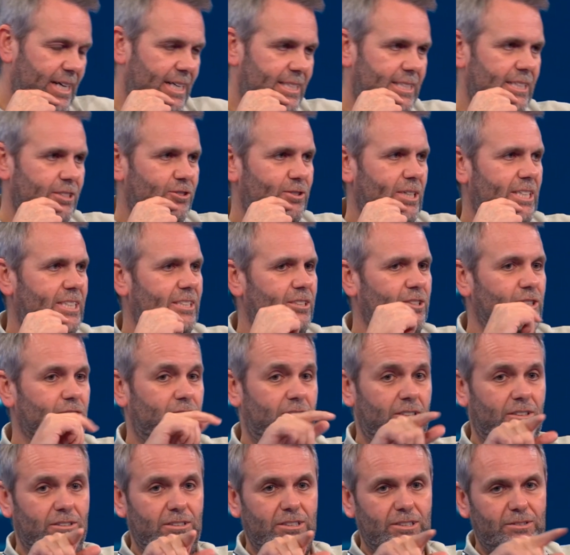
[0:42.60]
it's interesting
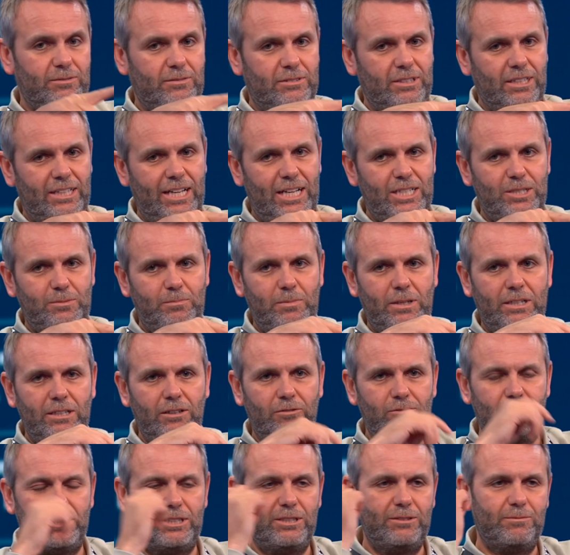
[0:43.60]
just on the last panel,
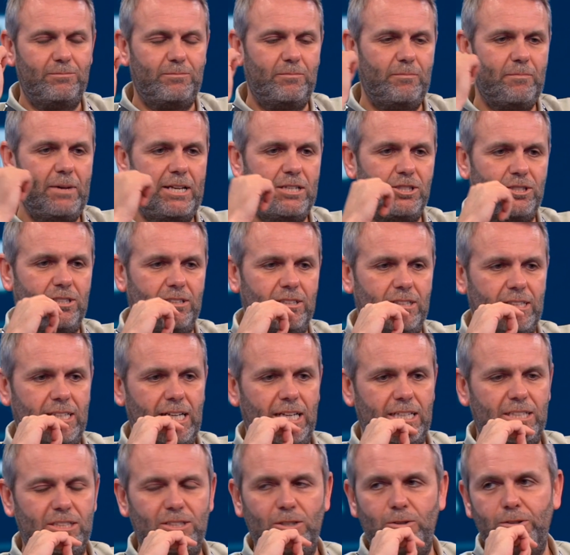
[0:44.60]
obviously mentioned the
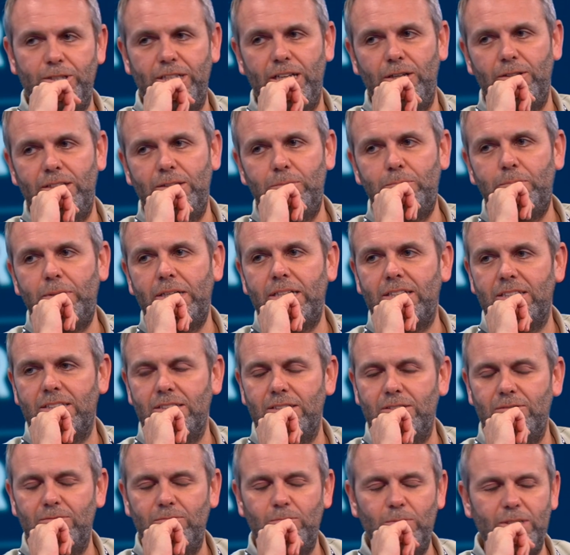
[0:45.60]
kind of Tokyo Olympics
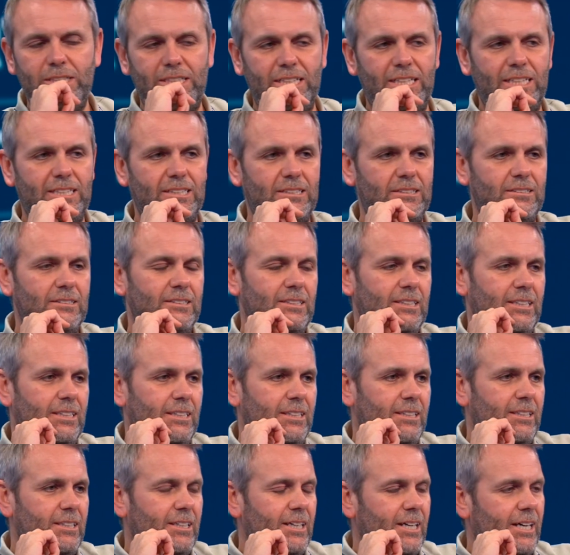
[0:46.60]
that we did and
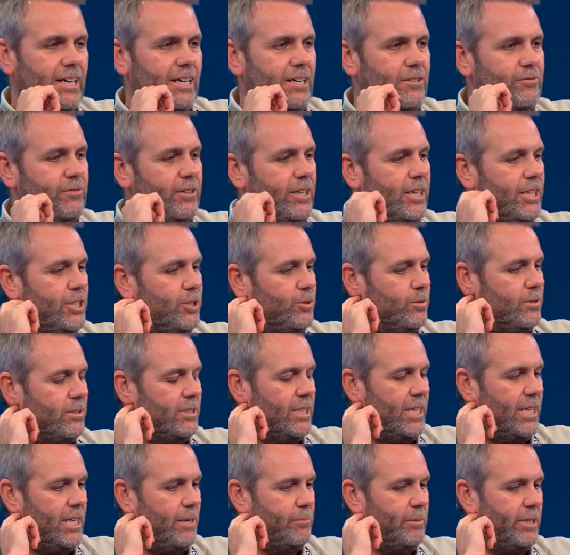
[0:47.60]
virtual
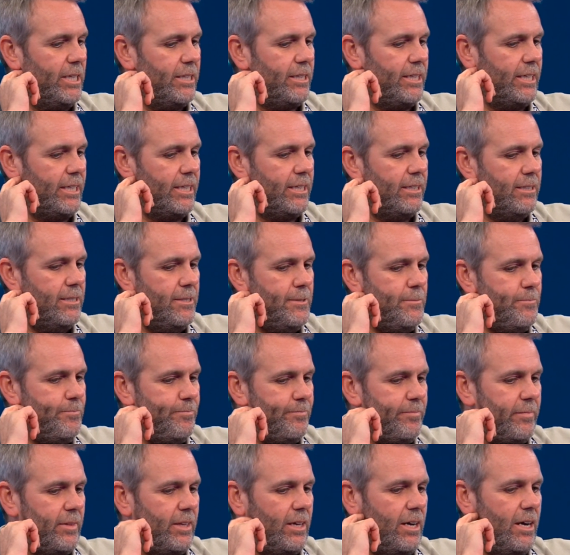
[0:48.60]
and that. I mean, I think,
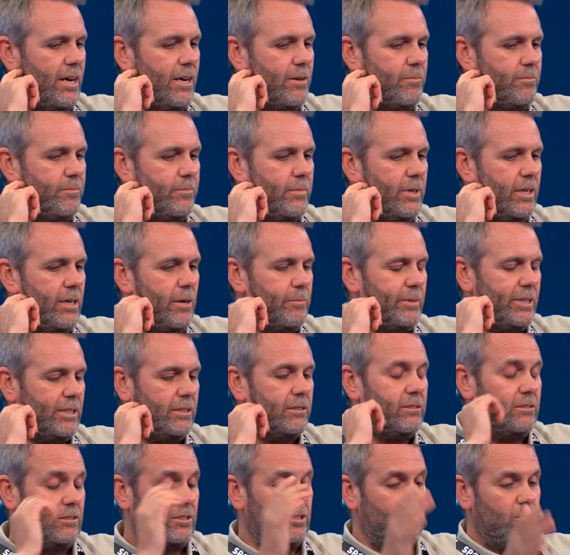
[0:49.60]

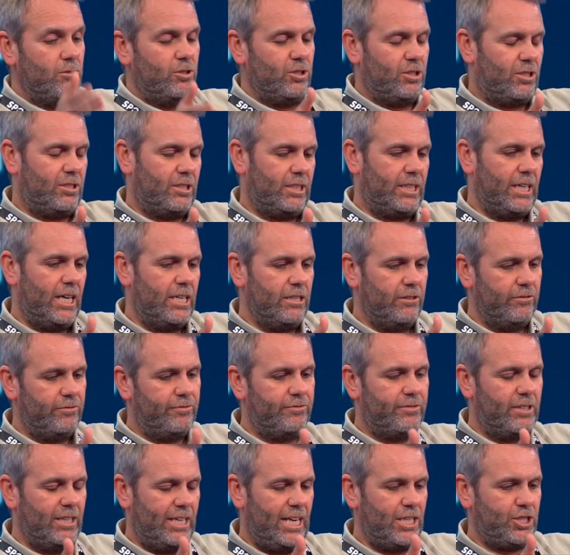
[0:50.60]
so just to kind
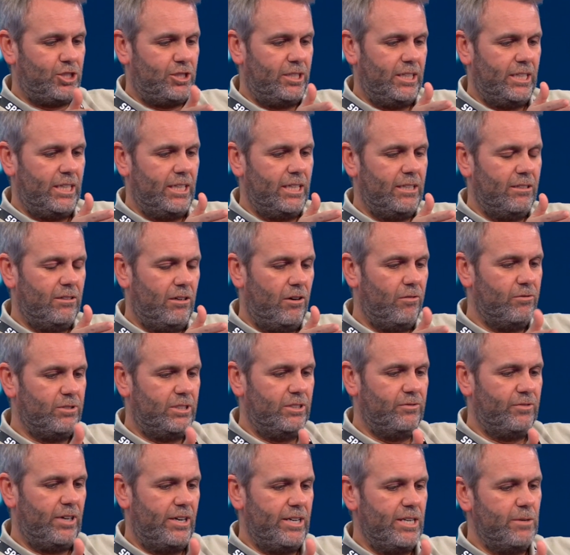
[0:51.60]
of, the last year,
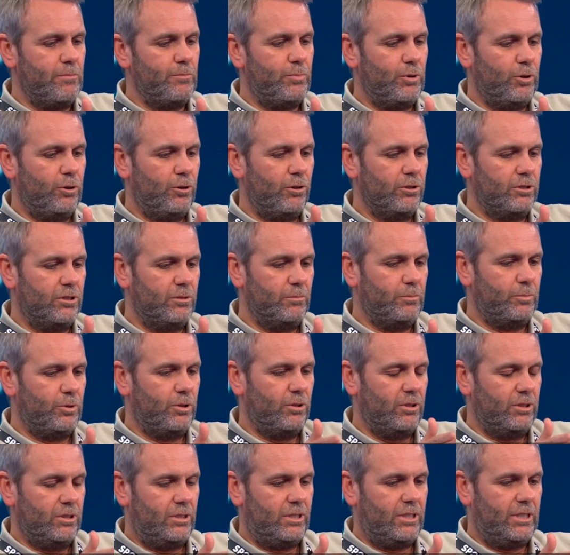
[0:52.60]
obviously very important,
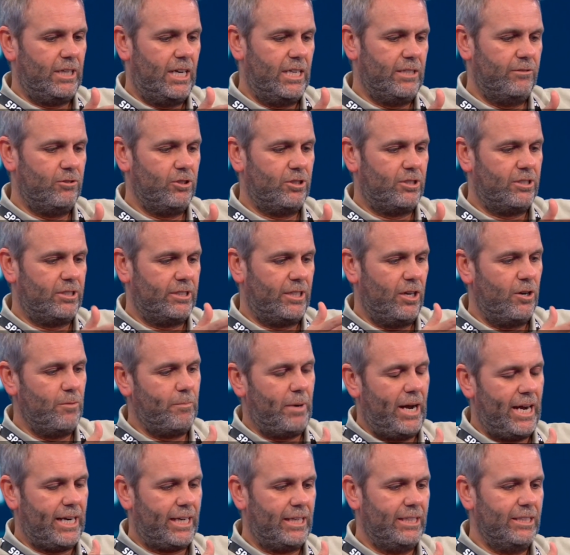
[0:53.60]
but kind of just to go
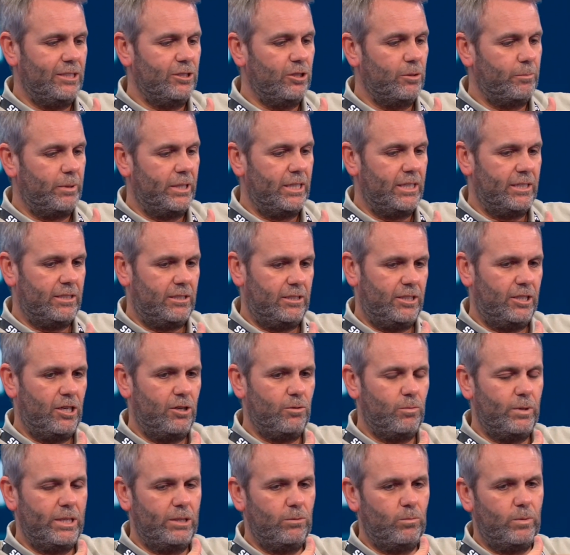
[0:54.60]
back a little bit, as you
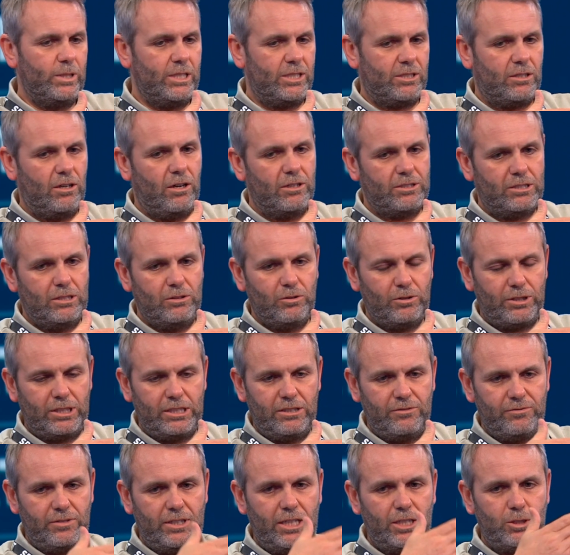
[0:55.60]
know, we started looking
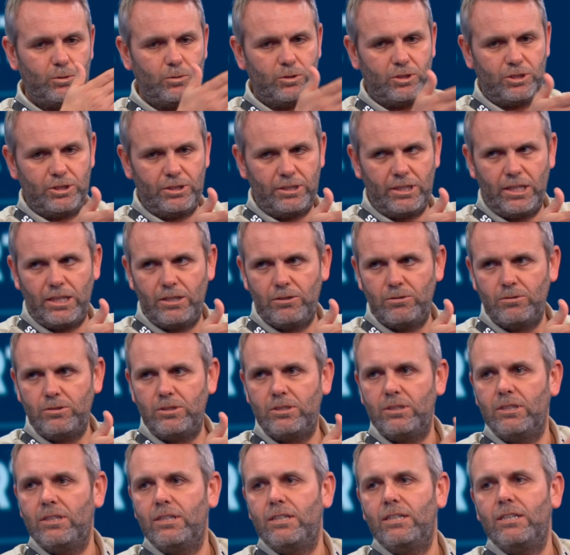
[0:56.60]
at virtual
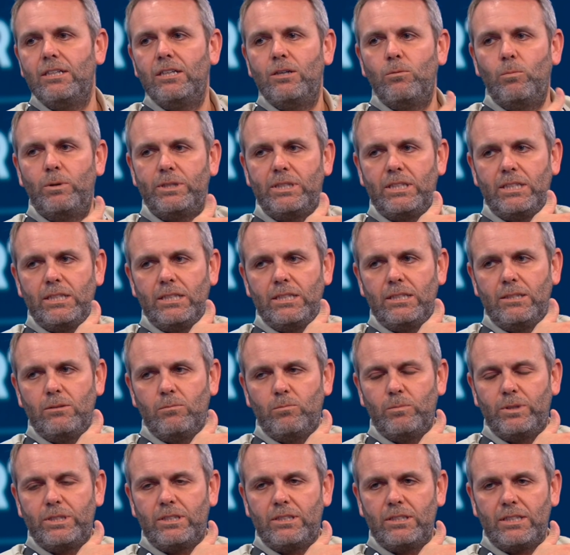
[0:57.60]
studios with
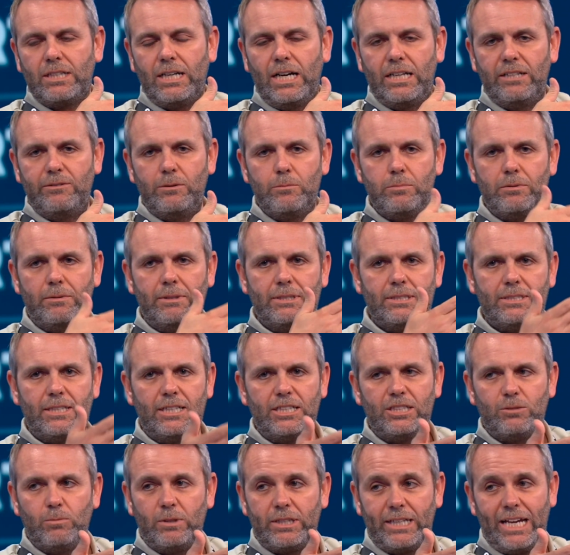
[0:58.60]
the kind of
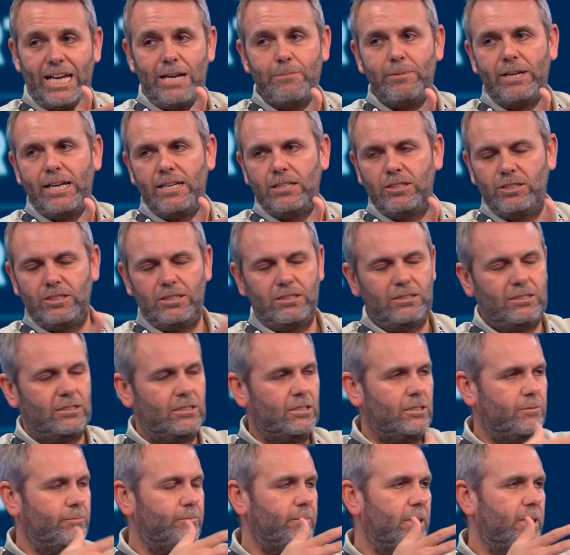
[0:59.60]
implementation with gaming engines,